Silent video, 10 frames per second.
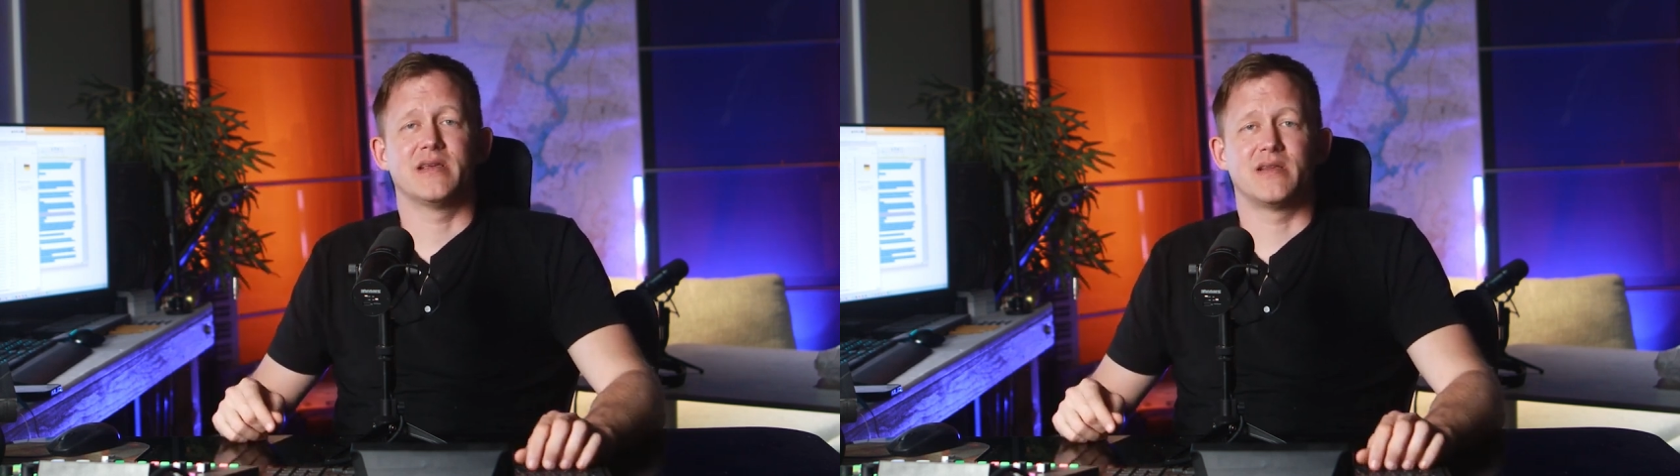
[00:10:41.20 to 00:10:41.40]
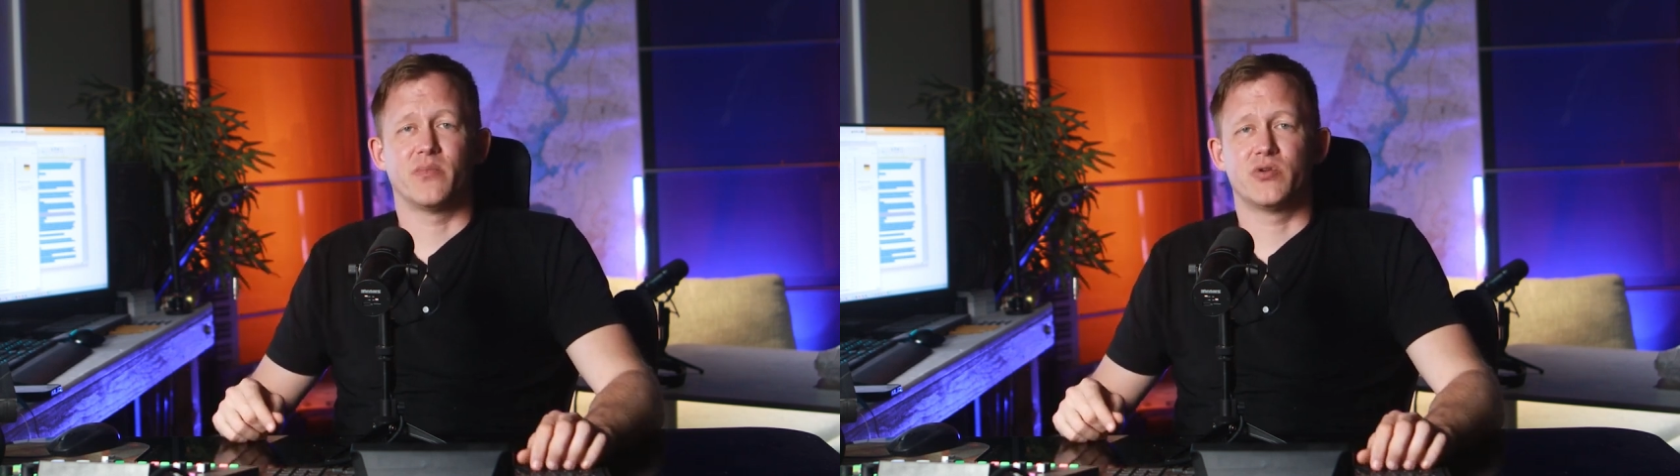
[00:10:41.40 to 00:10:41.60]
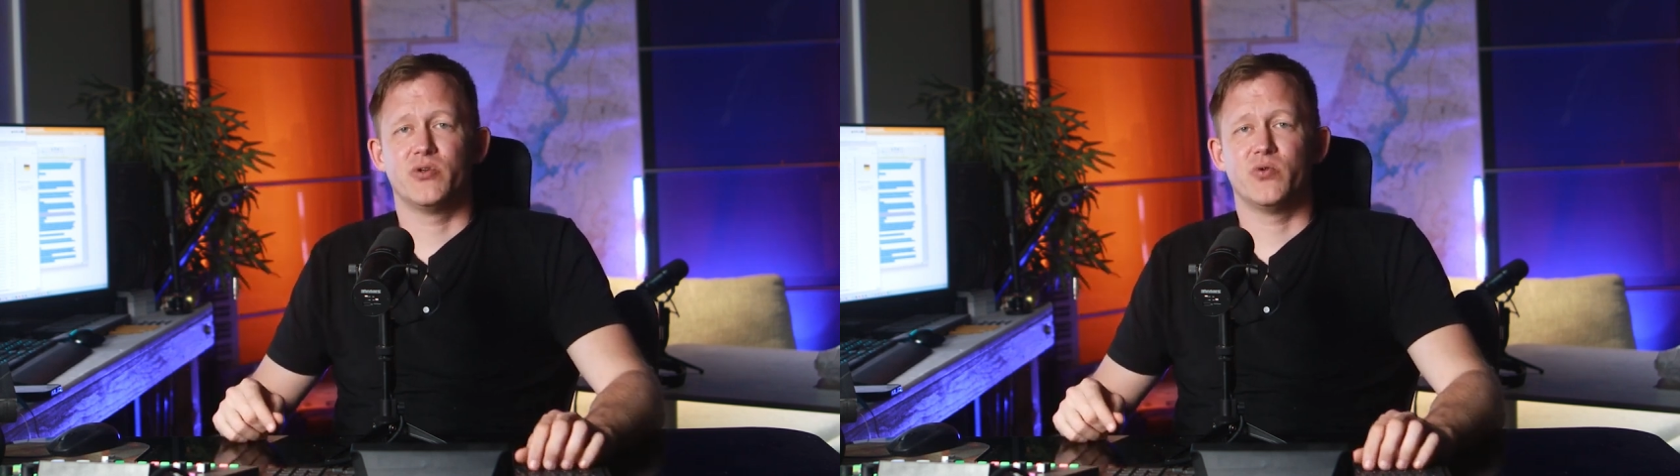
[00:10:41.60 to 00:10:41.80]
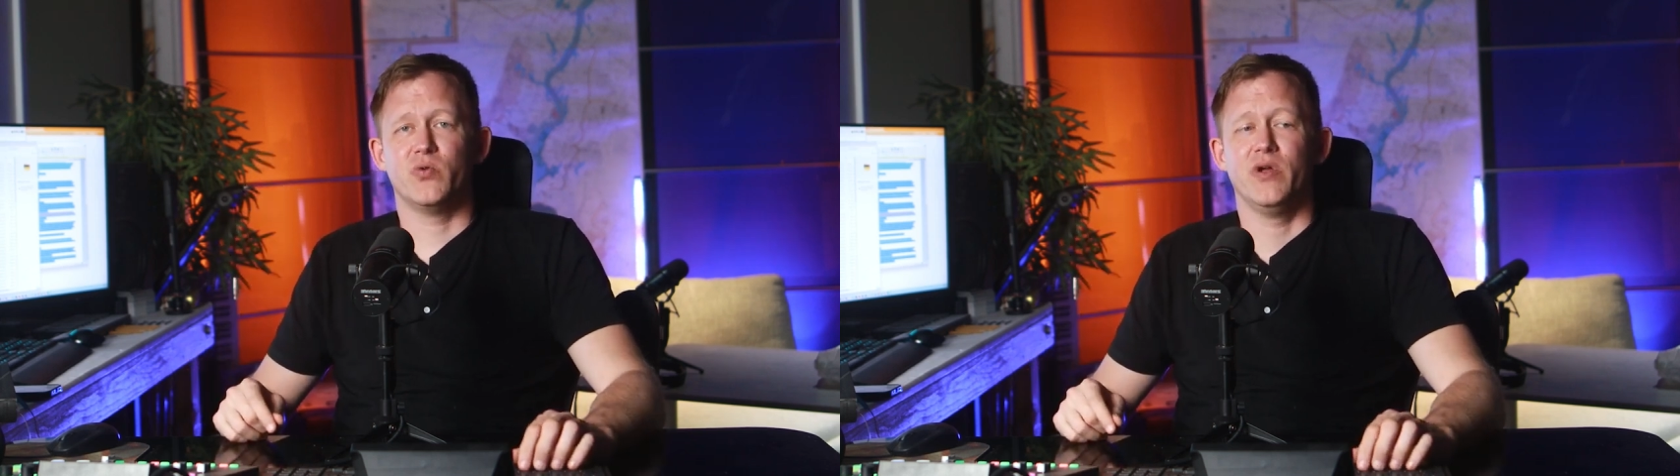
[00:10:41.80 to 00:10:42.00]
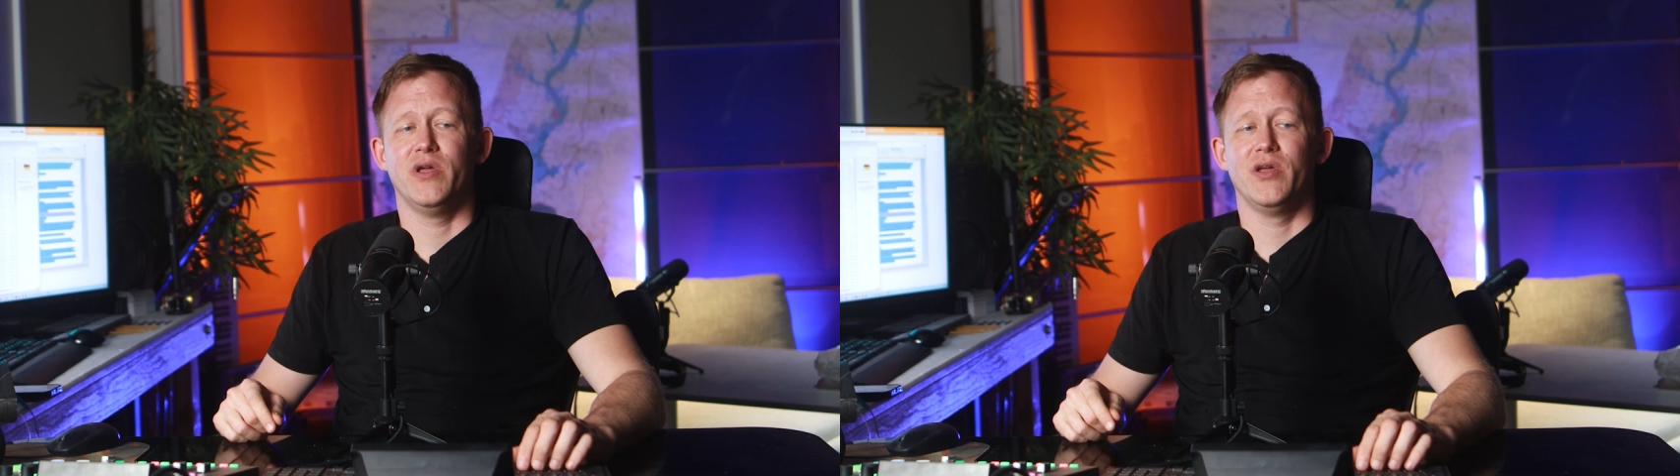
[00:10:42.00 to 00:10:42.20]
number
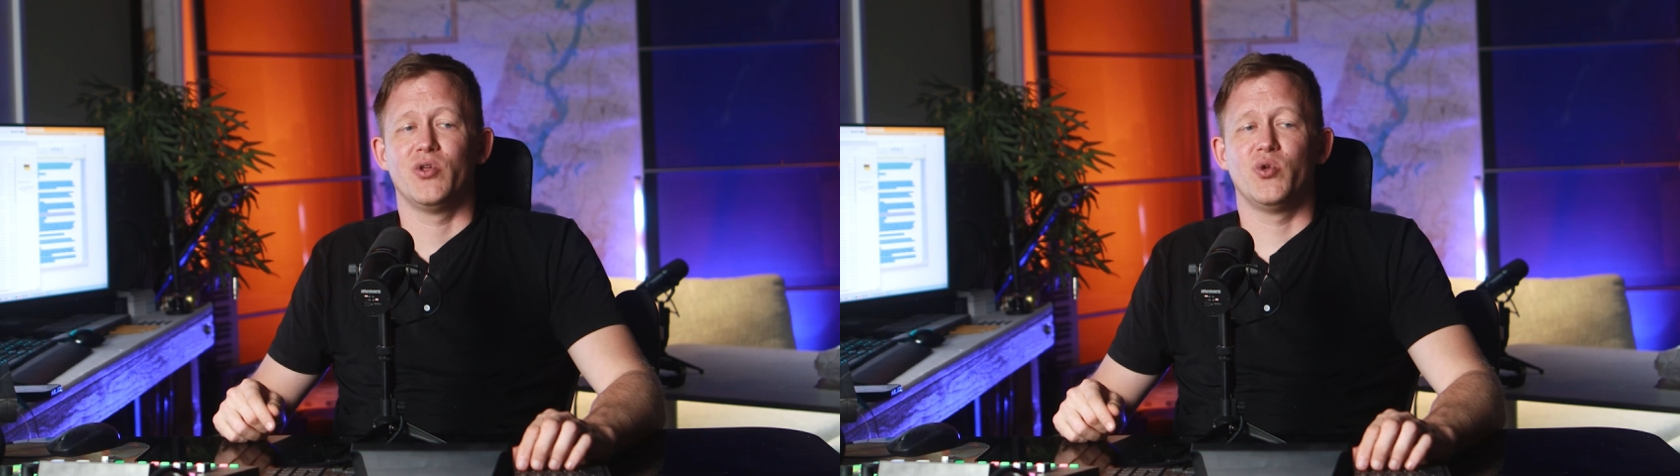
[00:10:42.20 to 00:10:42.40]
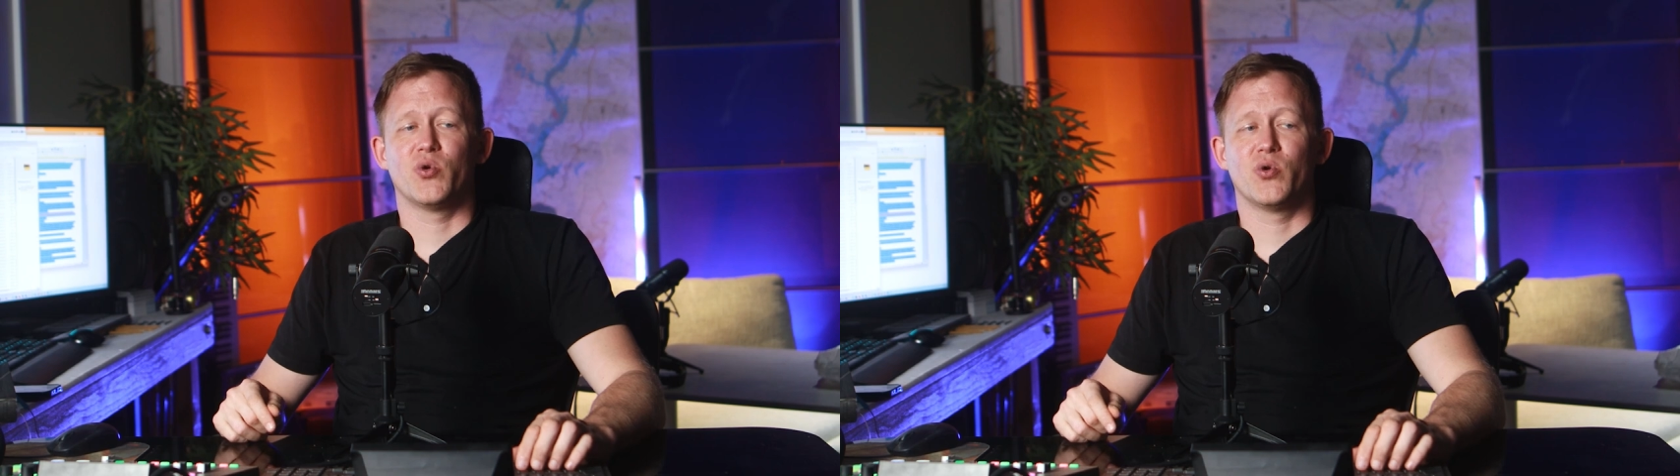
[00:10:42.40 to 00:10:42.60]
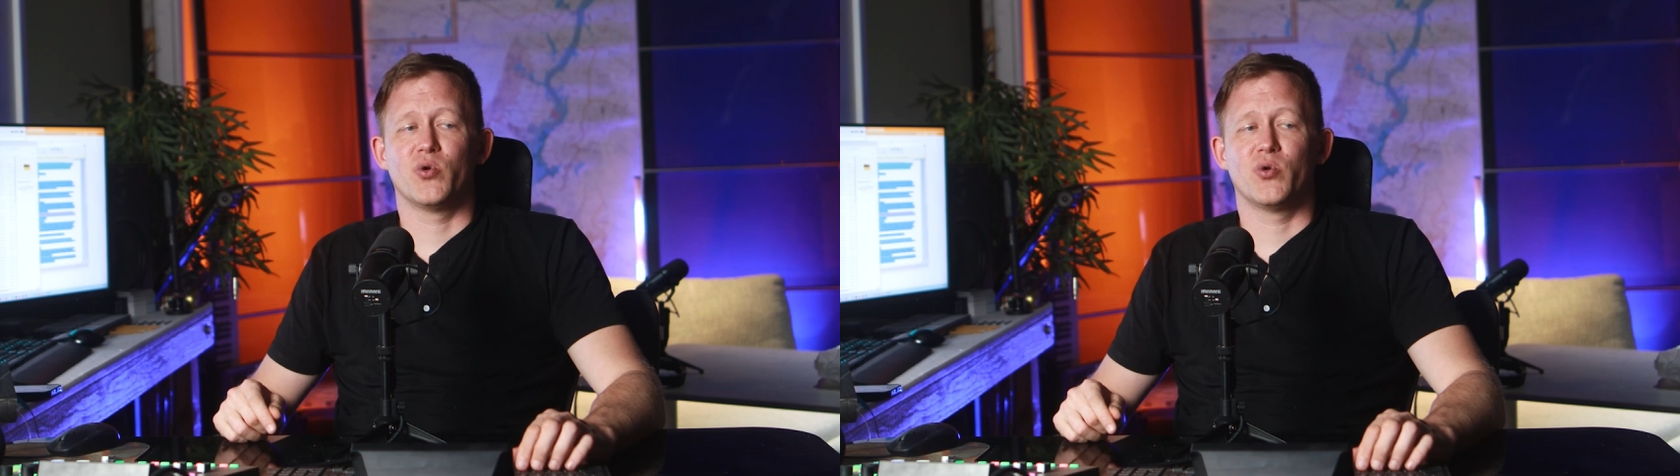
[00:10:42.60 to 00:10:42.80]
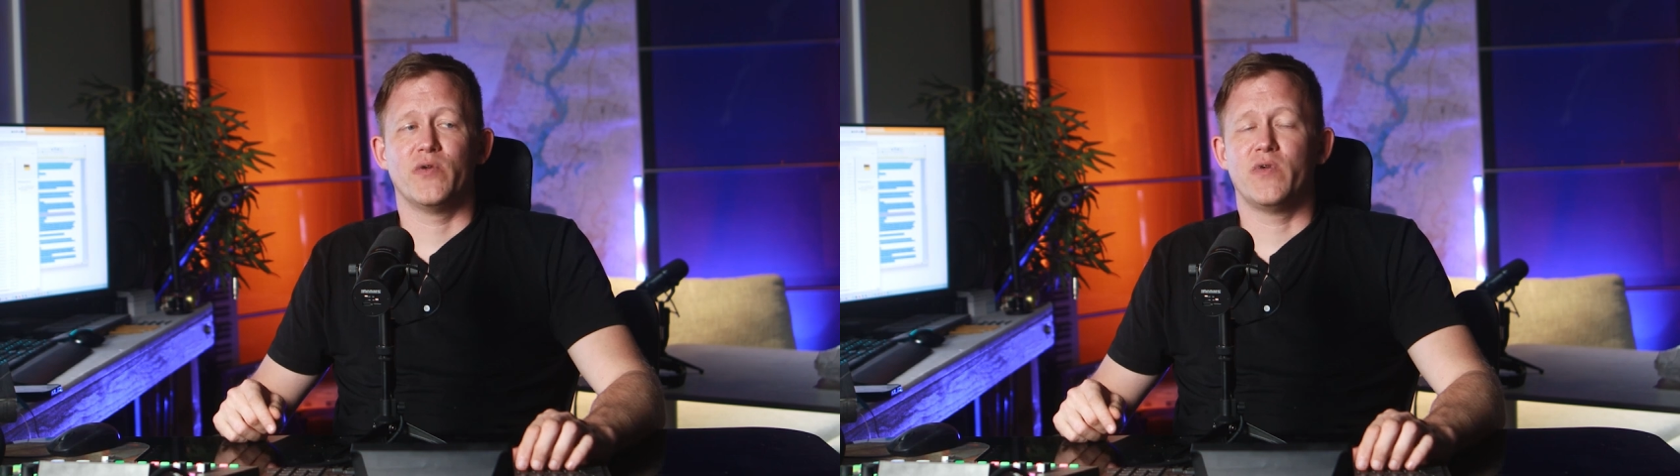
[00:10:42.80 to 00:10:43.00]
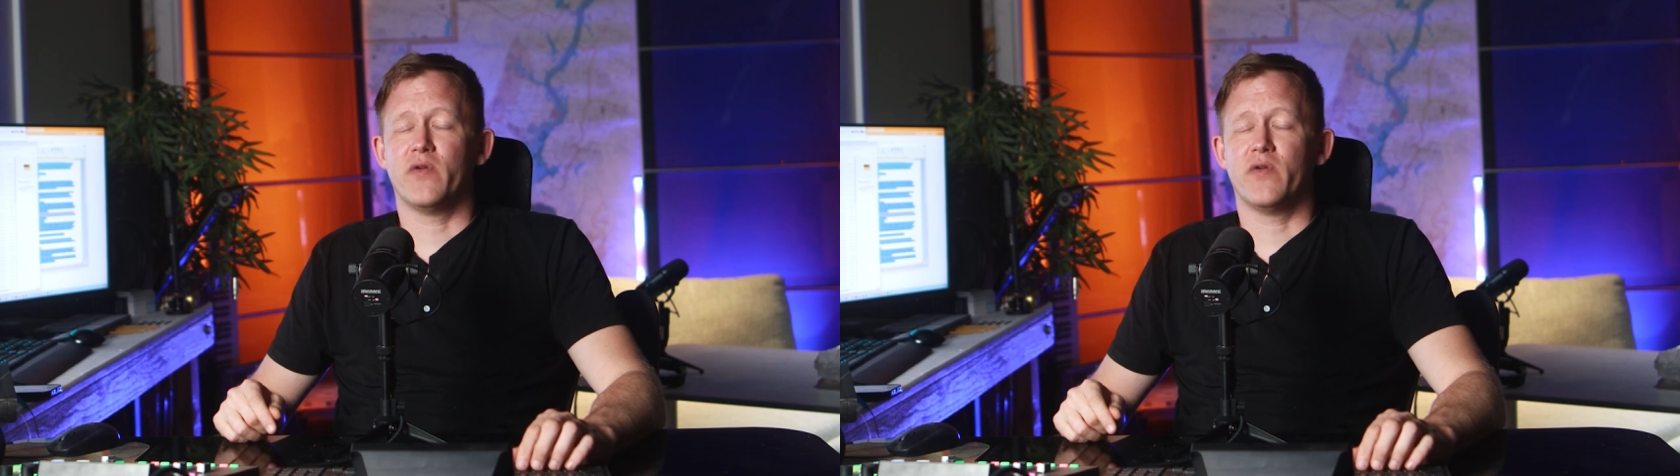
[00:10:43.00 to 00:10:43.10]
two, if